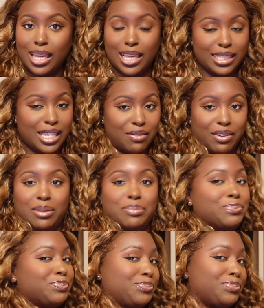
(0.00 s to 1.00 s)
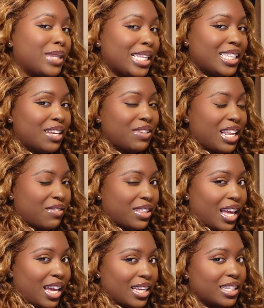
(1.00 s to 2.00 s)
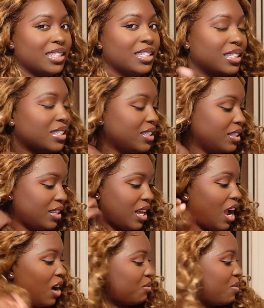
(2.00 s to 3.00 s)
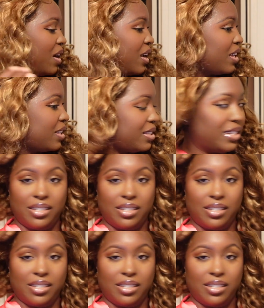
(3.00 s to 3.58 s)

It's giving. It's giving everything. All right.